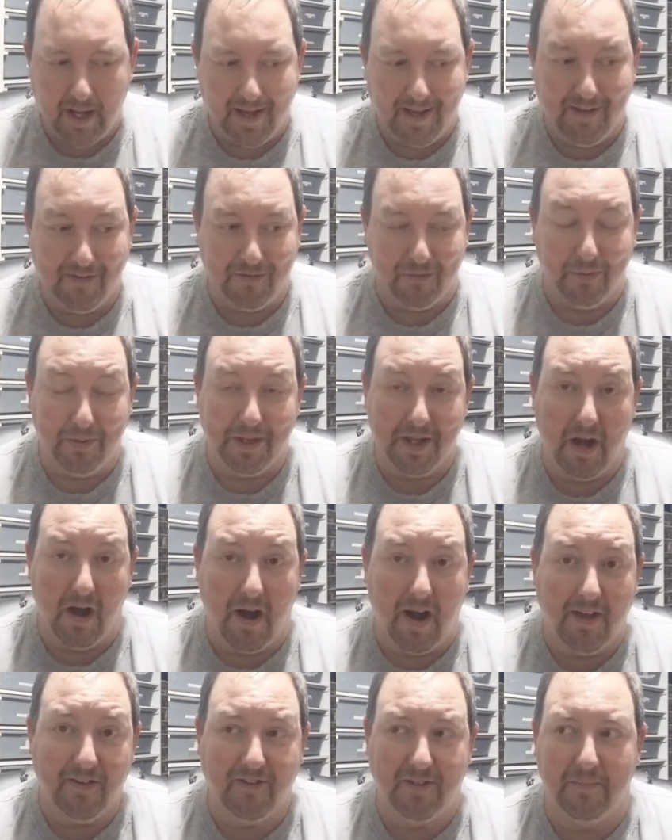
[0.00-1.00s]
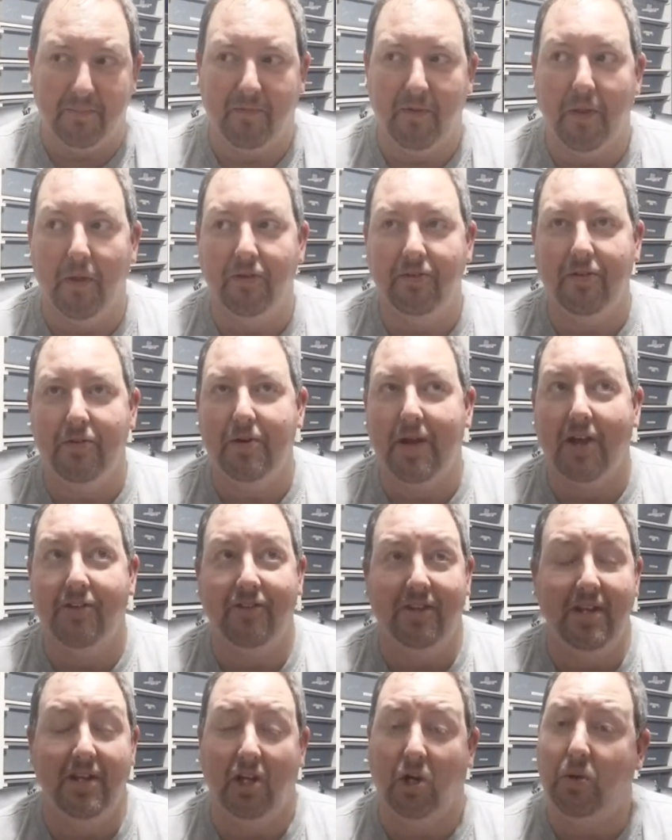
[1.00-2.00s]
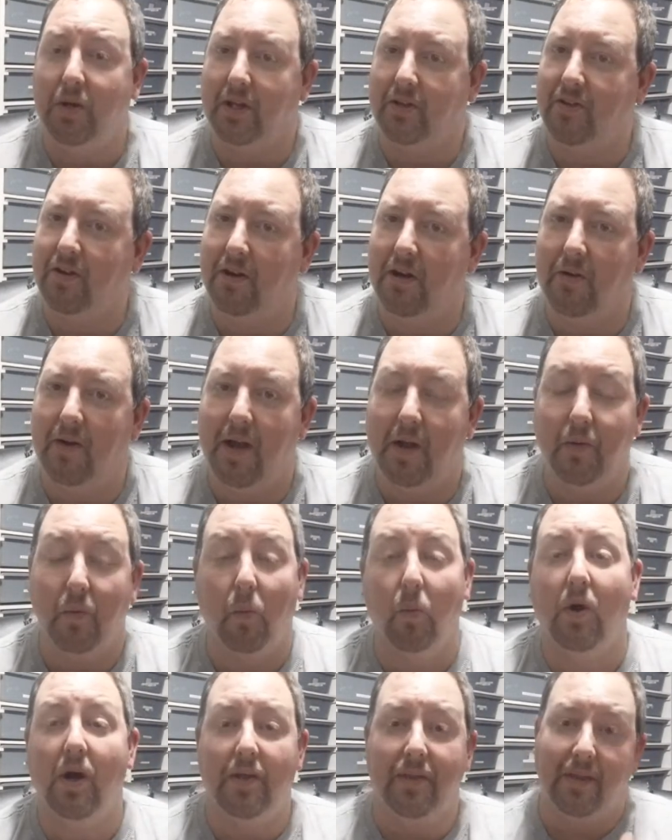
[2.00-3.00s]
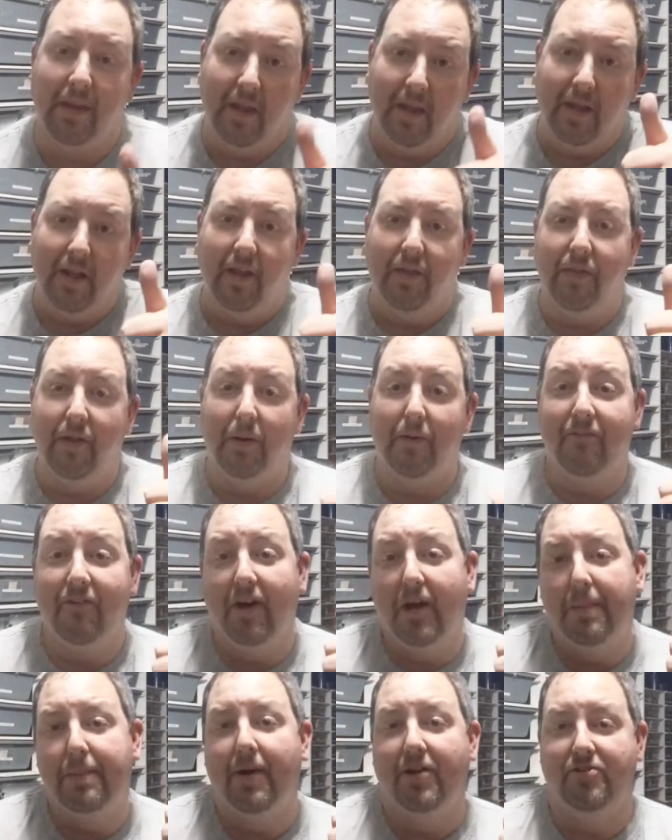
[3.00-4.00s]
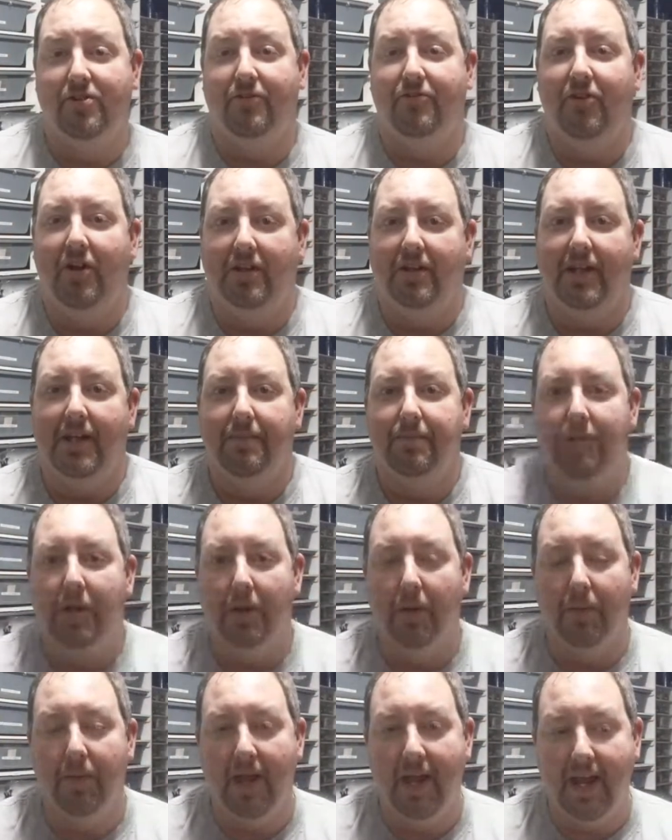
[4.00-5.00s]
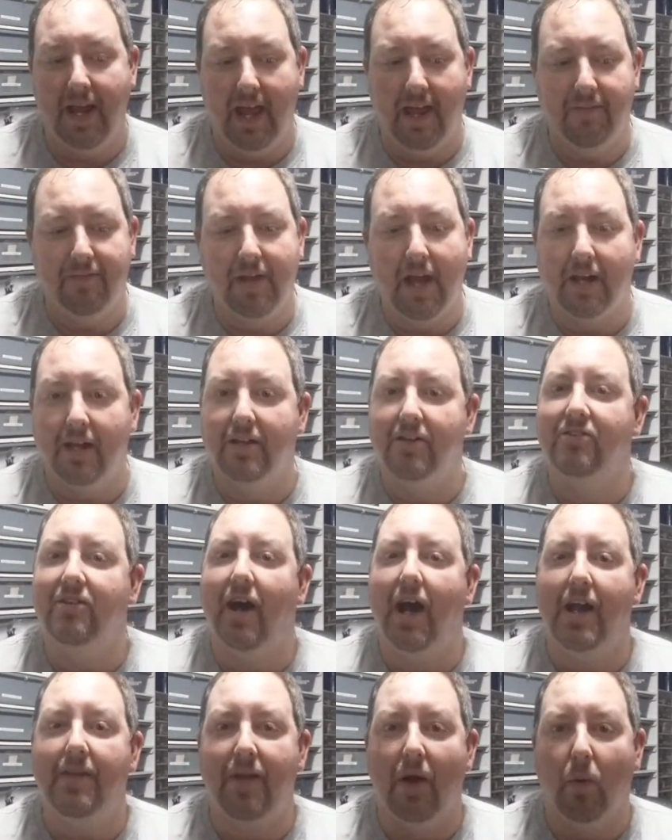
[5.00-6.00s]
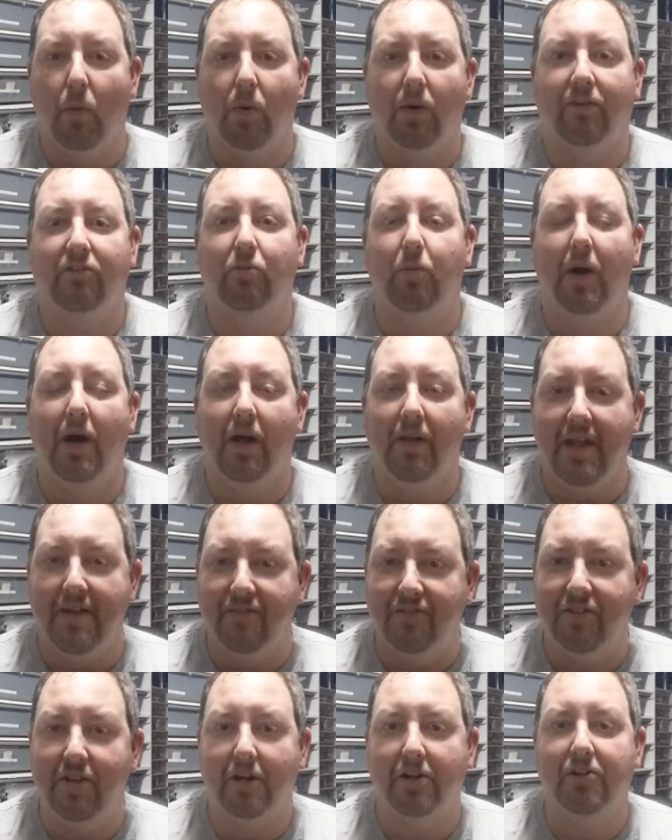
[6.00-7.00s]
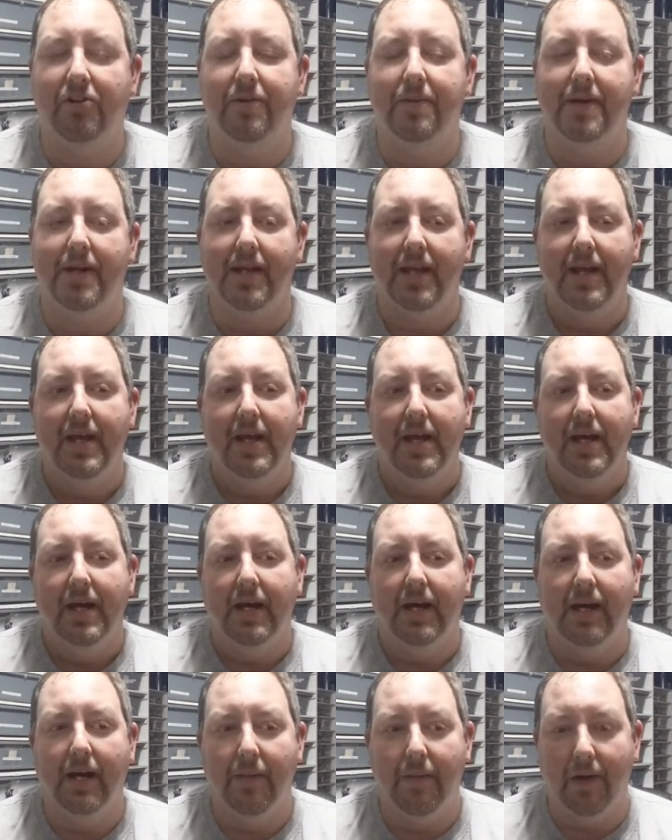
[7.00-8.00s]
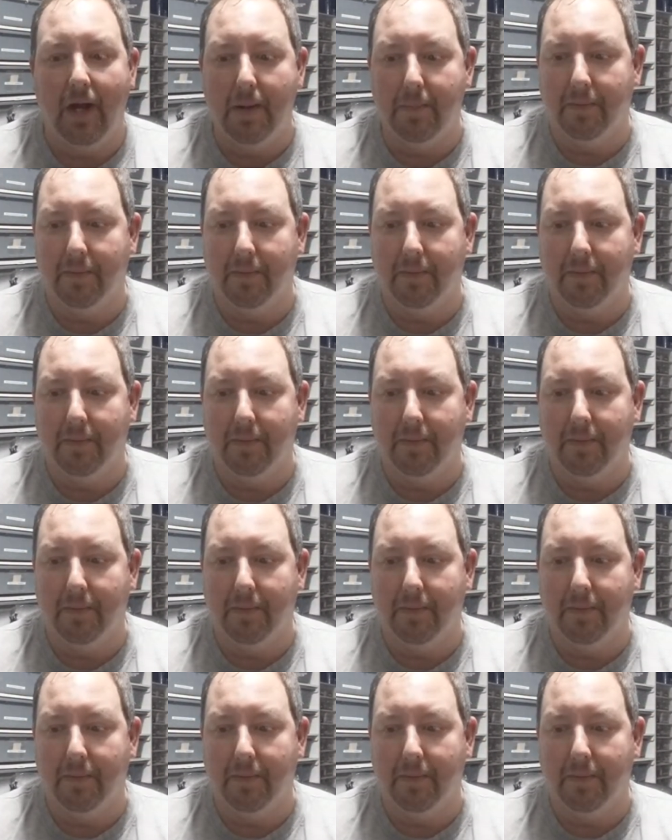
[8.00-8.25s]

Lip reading: is really awesome, for those of you guys that need a quick turnaround, one, they're very budget friendly. They have got a design that works well. They've stuck to it. They're